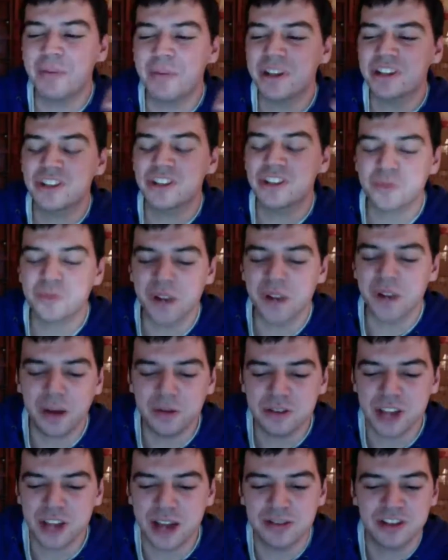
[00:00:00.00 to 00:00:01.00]
it's just
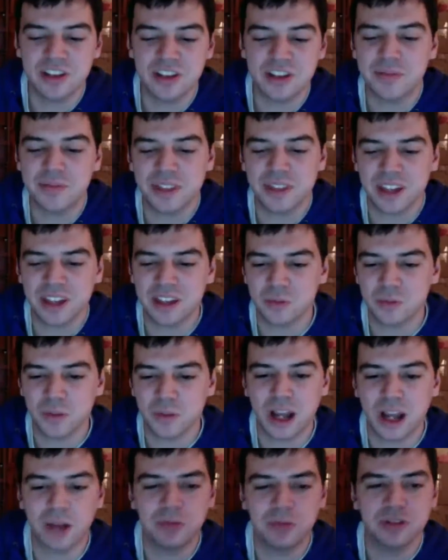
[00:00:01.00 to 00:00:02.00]
I just keep thinking is
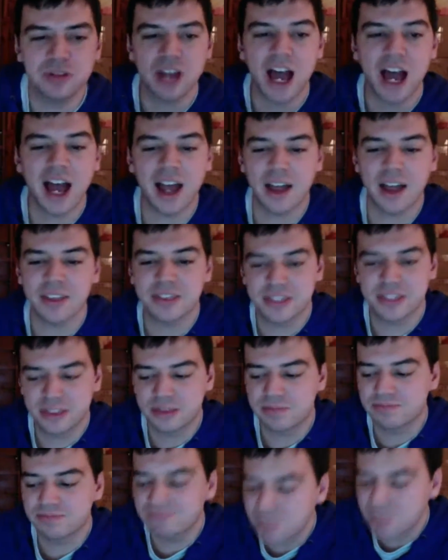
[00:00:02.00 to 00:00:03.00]
when I was
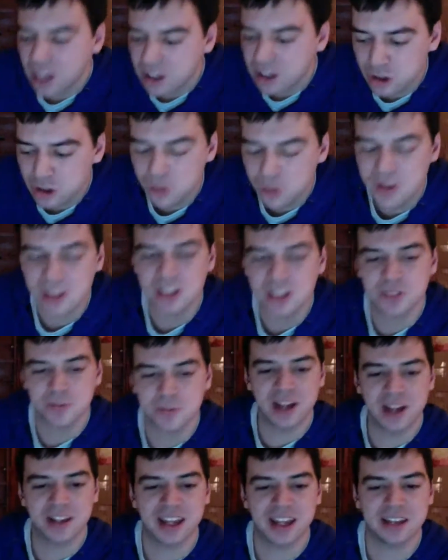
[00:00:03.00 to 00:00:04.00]
doing these
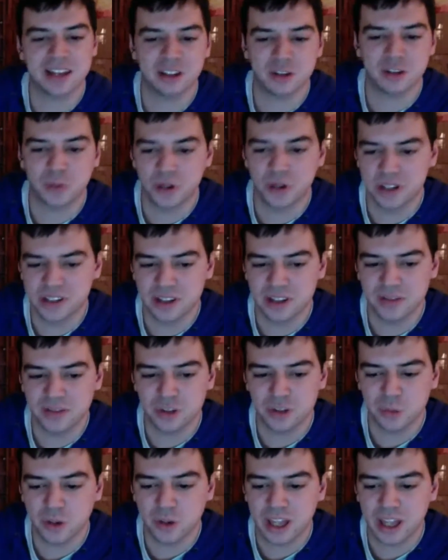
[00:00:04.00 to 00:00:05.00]
podcasts at 27,
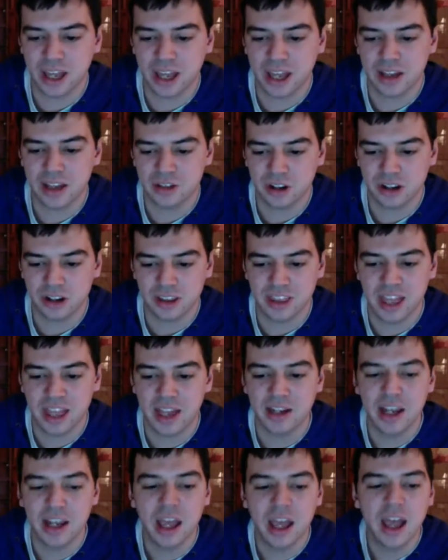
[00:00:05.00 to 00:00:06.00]
28, starting
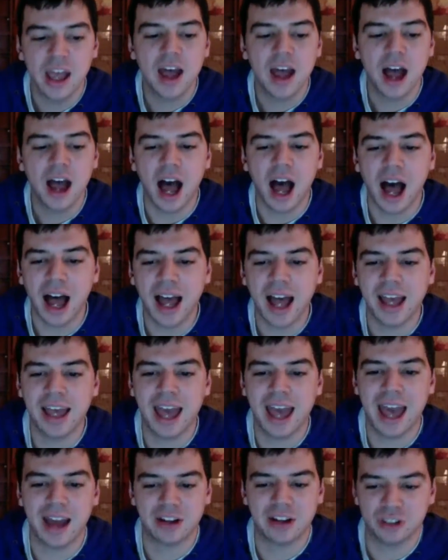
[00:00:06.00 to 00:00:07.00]
then, I
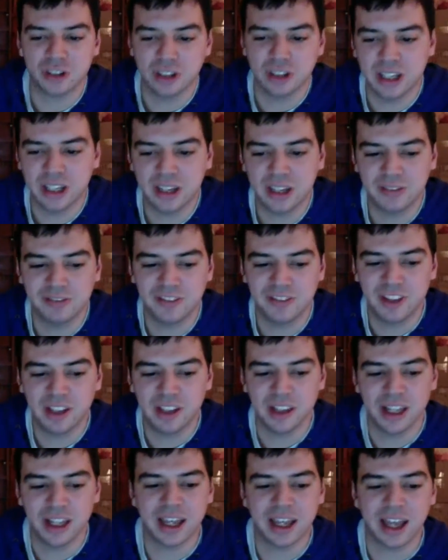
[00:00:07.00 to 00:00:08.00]
actually
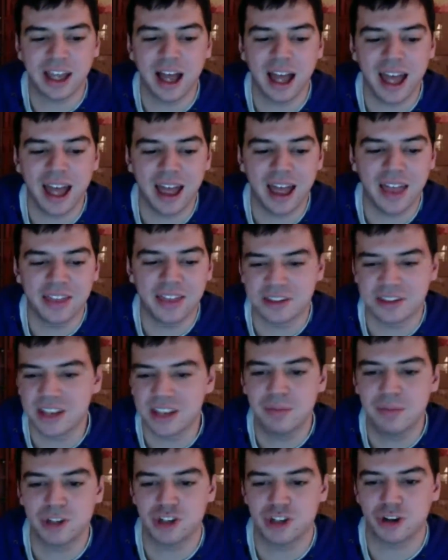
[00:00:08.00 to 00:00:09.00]
feel the
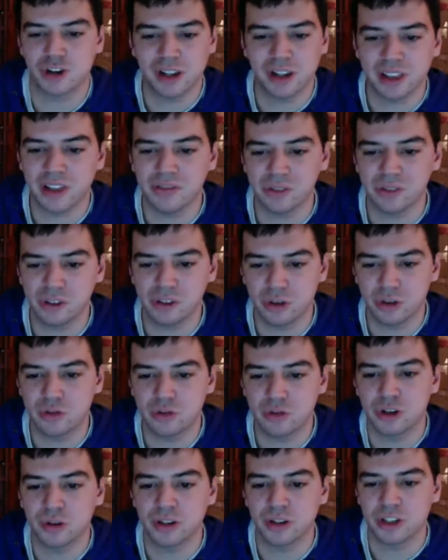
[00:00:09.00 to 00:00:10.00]
same maturity level you
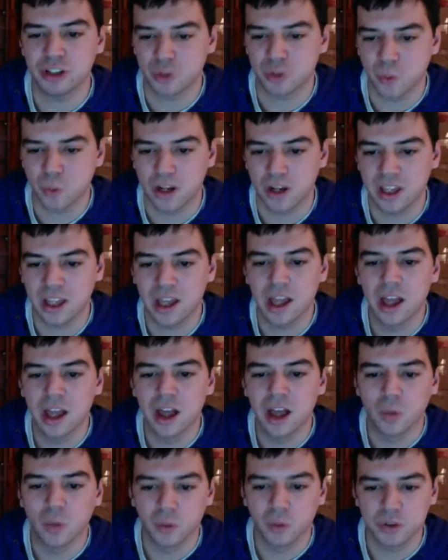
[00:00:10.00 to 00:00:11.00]
showed at 20
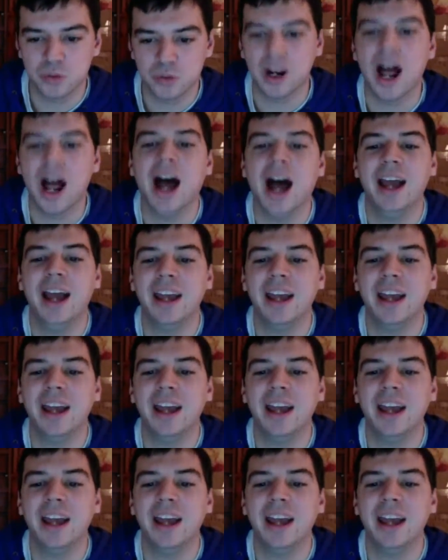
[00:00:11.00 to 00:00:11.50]
was what I